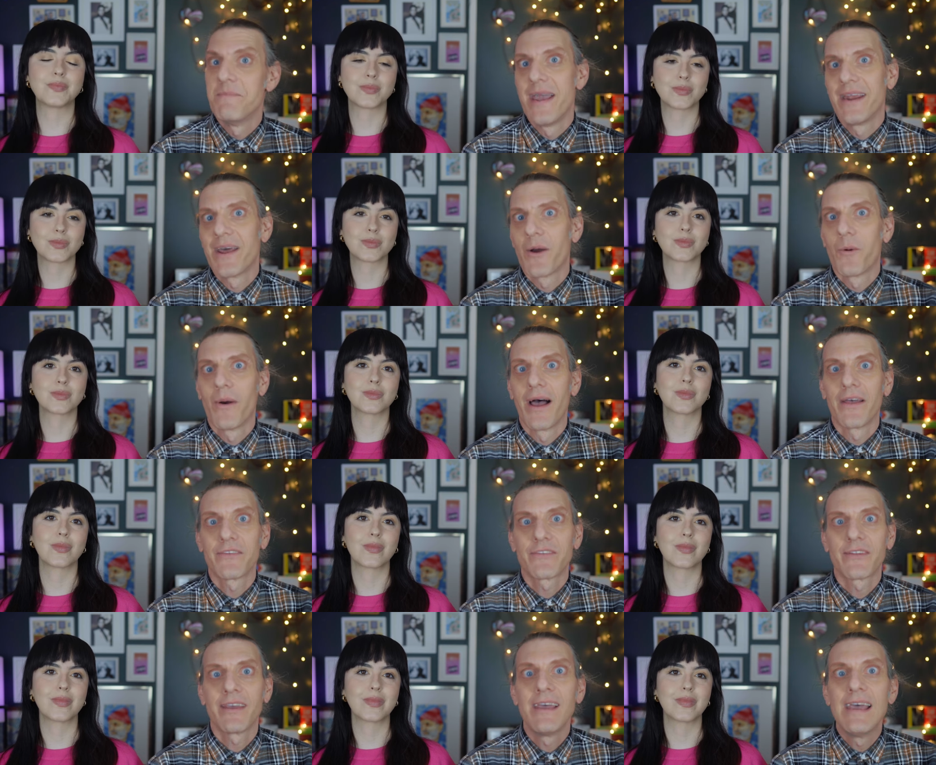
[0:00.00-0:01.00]
Speaker 1: made out
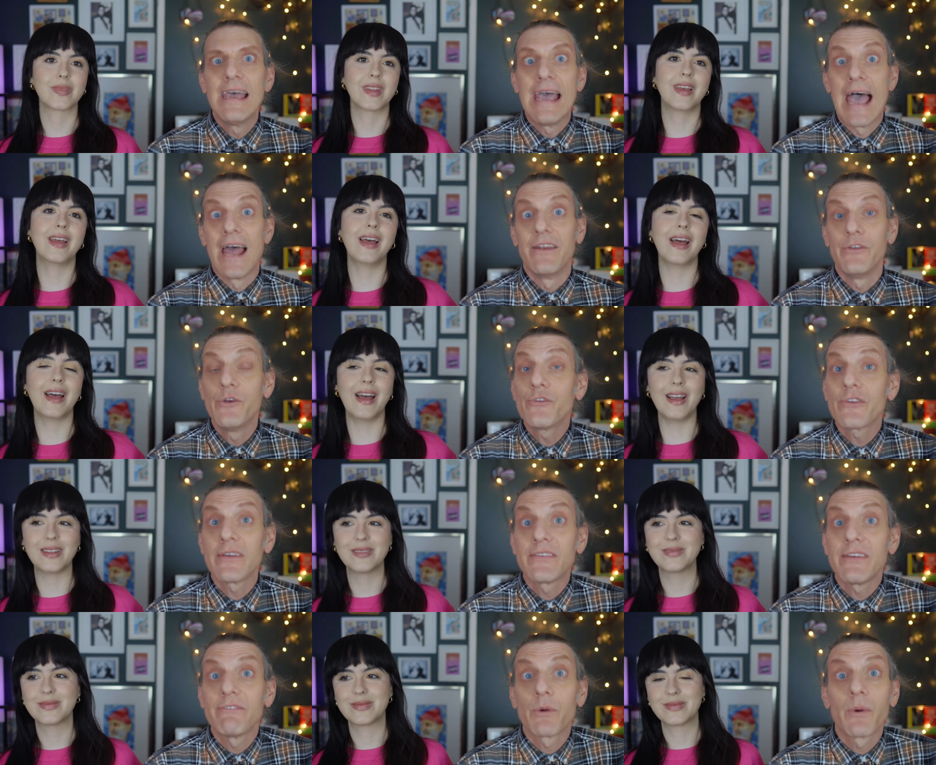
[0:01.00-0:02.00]
west. And usually
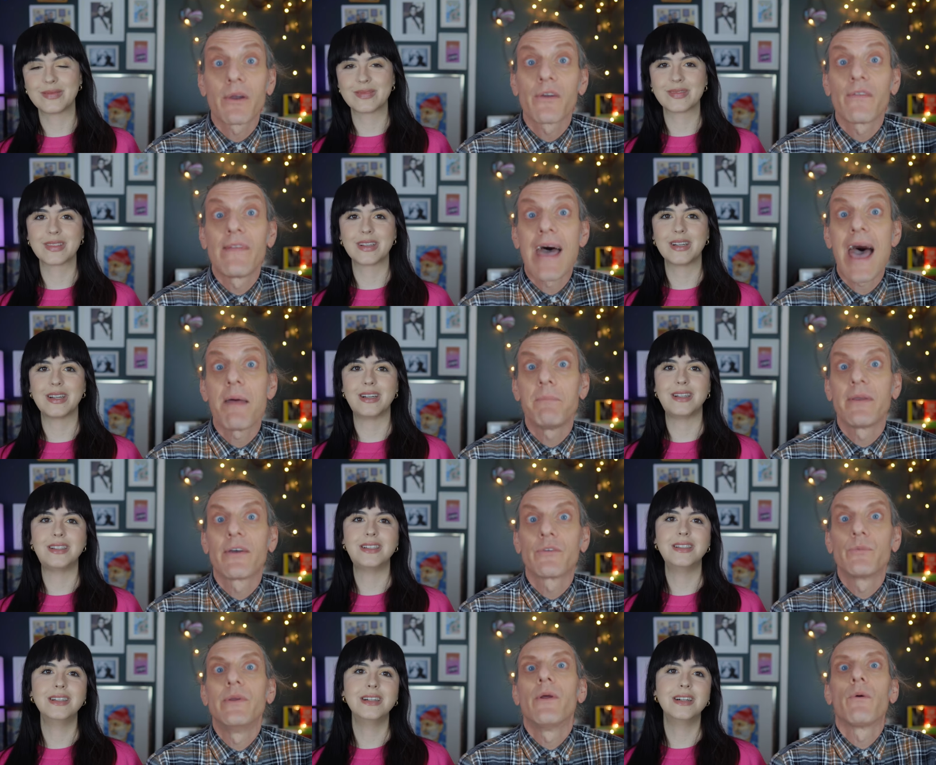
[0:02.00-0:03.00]
it's even quicker than that
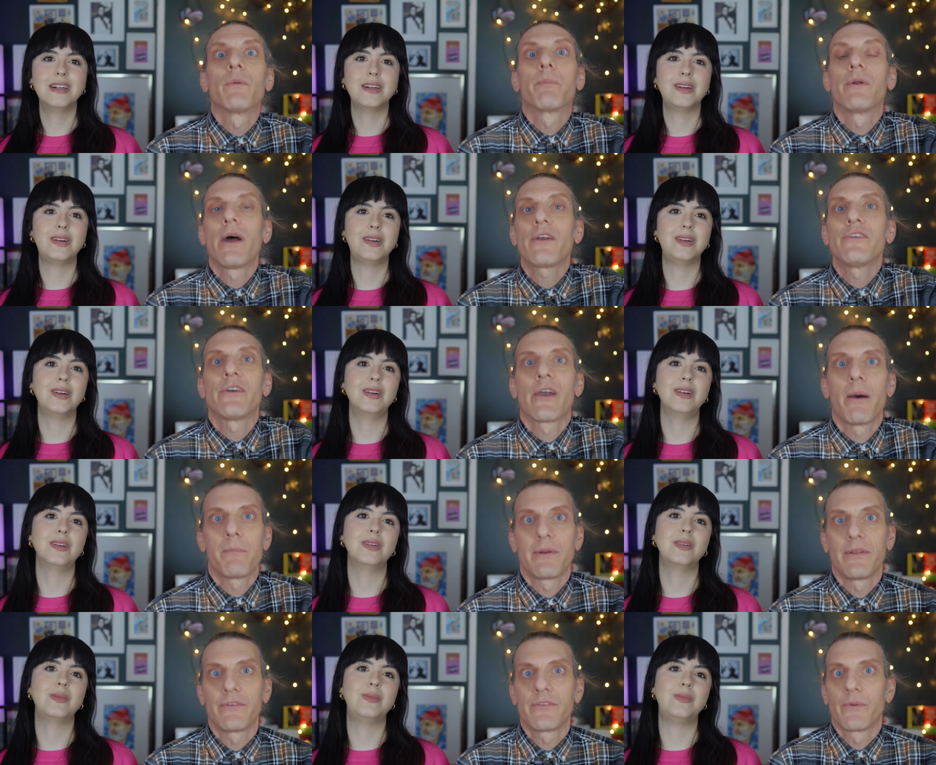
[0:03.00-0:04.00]
because we know the production
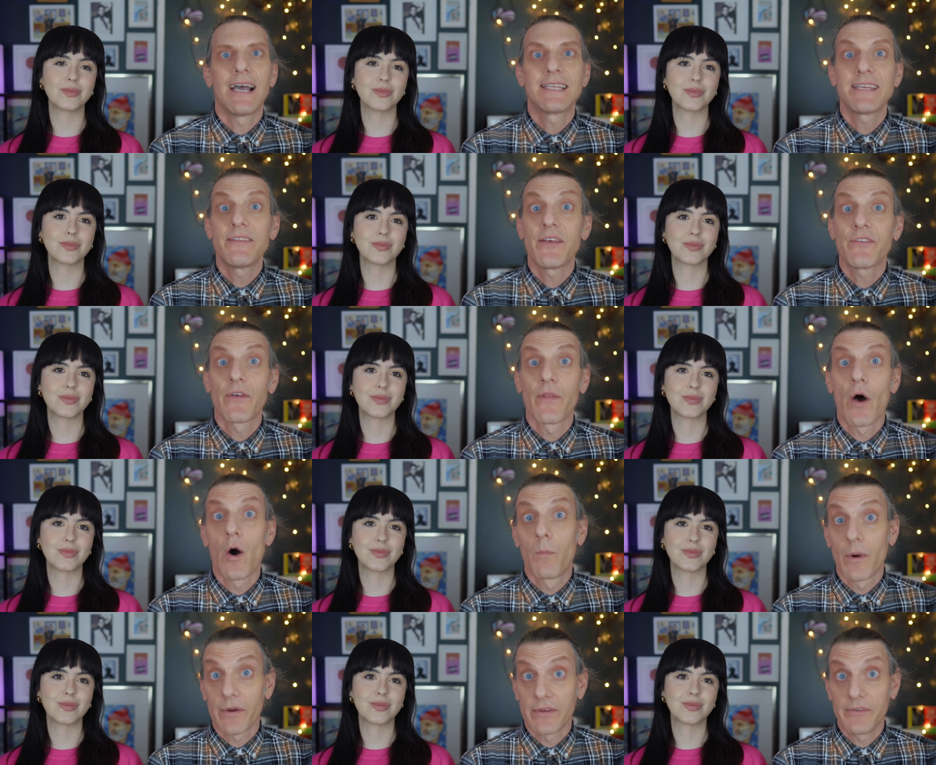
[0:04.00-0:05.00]
companies. I said this on the
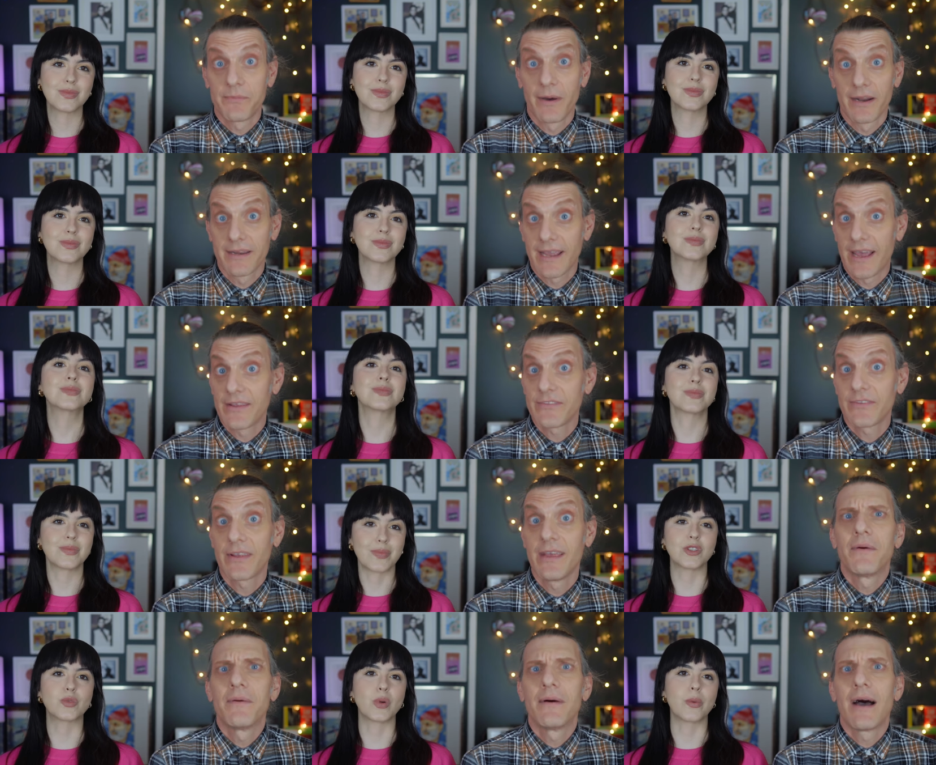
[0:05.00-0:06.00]
Hallmarkies podcast,
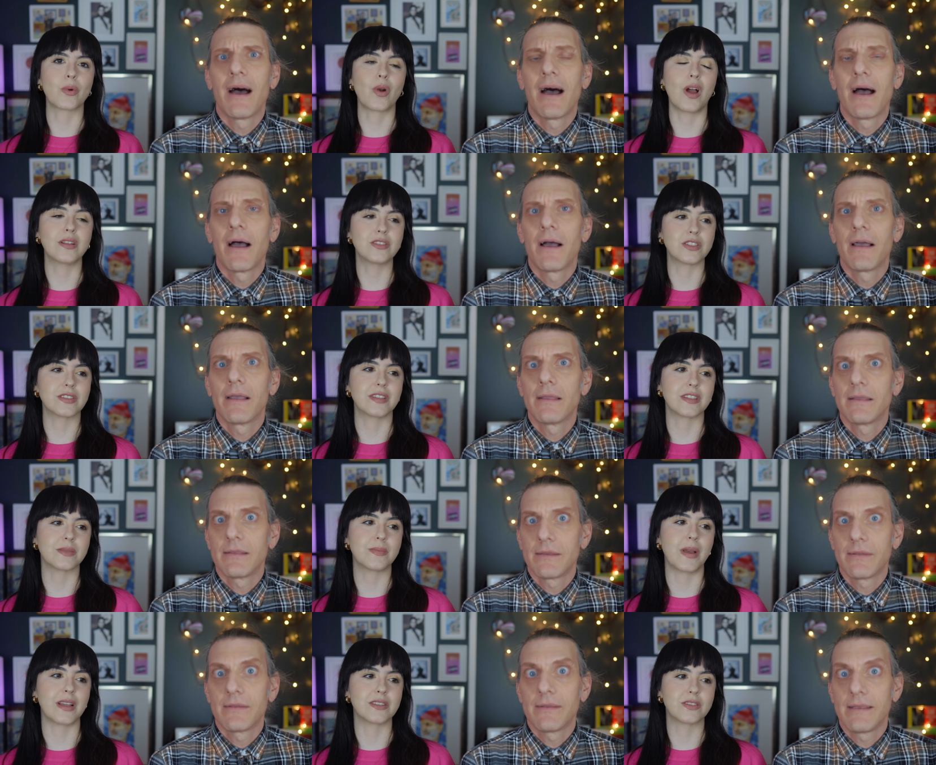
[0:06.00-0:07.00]
which
Speaker 2: we were on just this
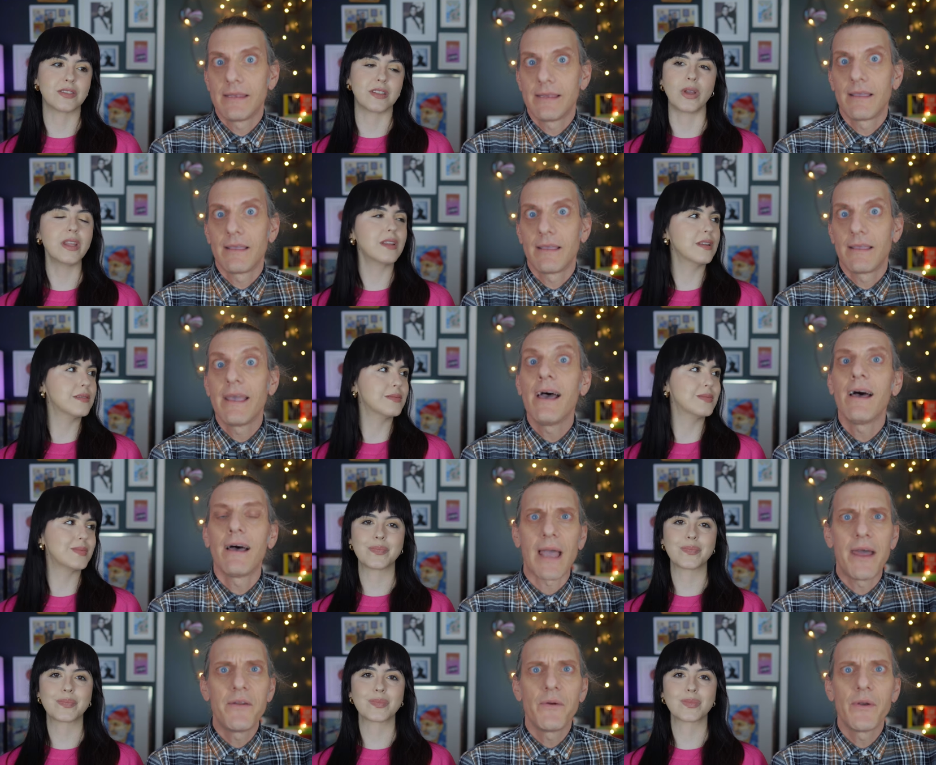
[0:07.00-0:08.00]
past week.
Speaker 1: Yeah,
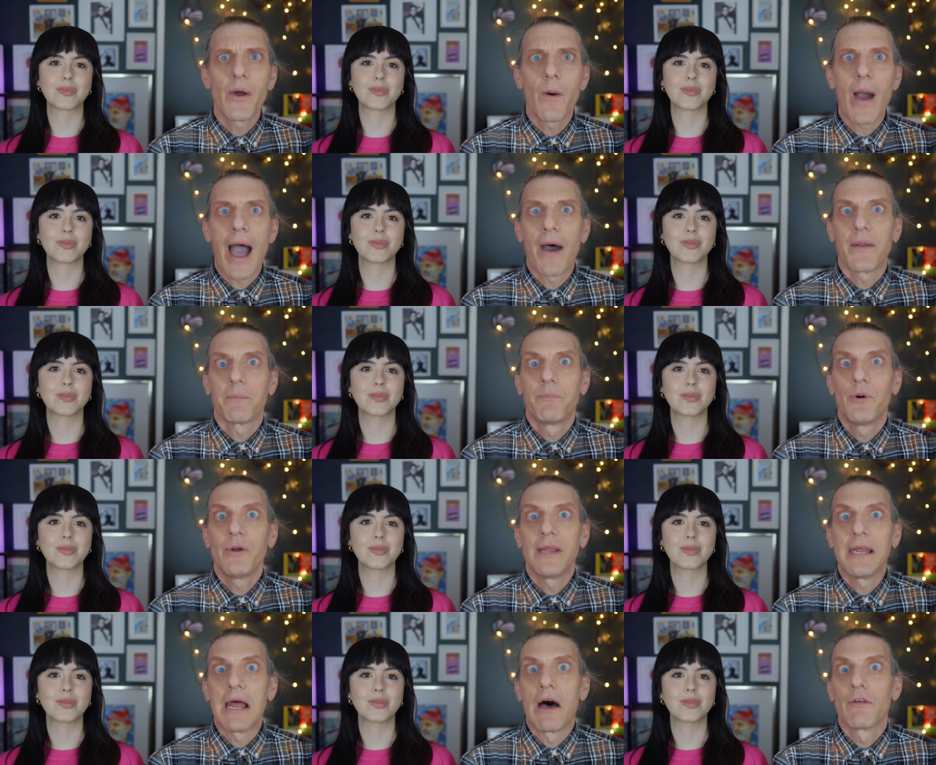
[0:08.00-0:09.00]
I don't know how to put
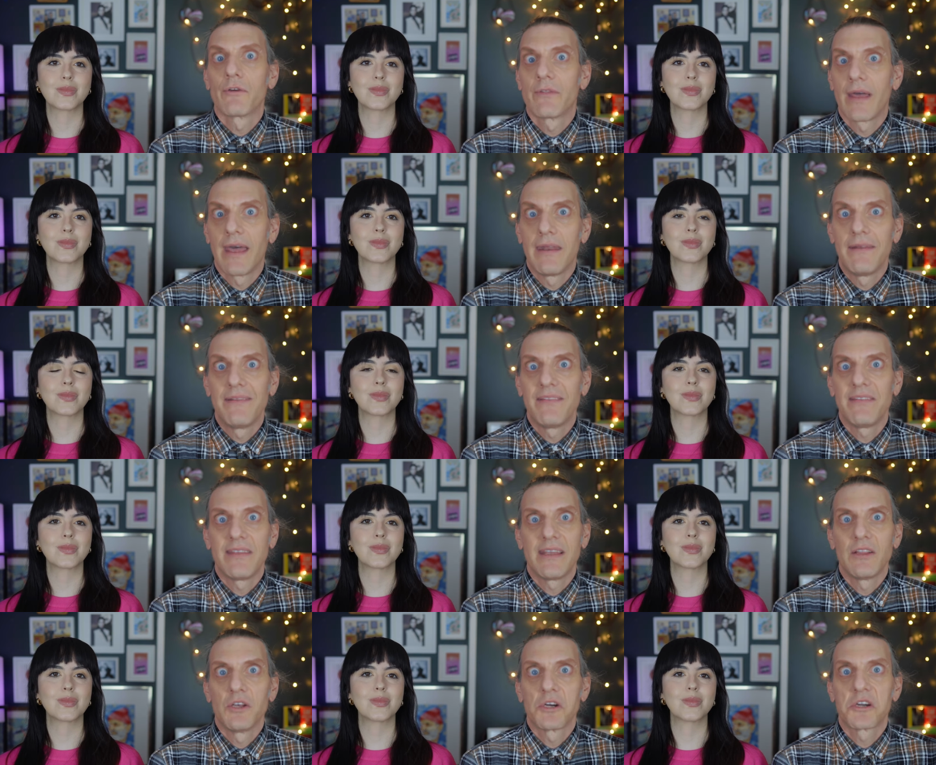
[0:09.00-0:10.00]
it other than
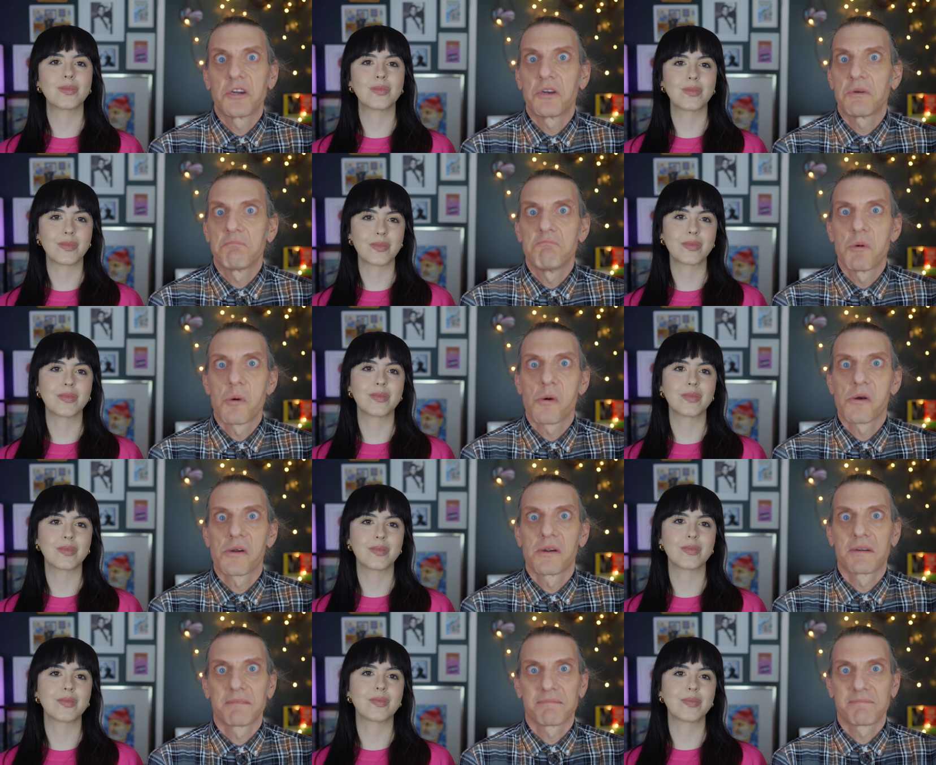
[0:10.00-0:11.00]
they look
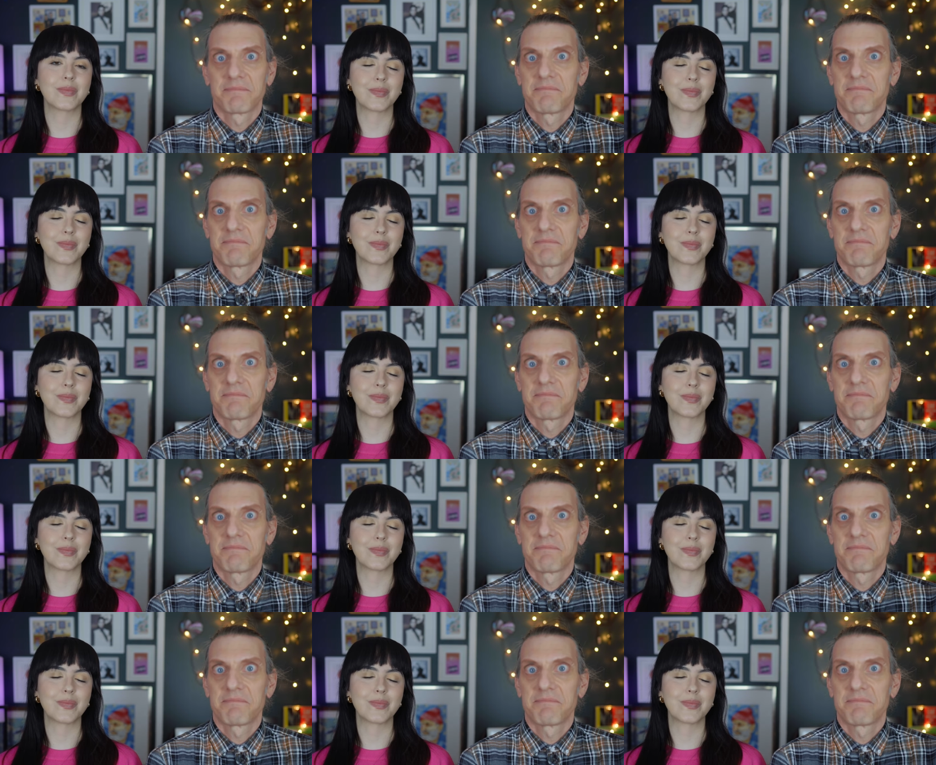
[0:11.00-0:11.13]
more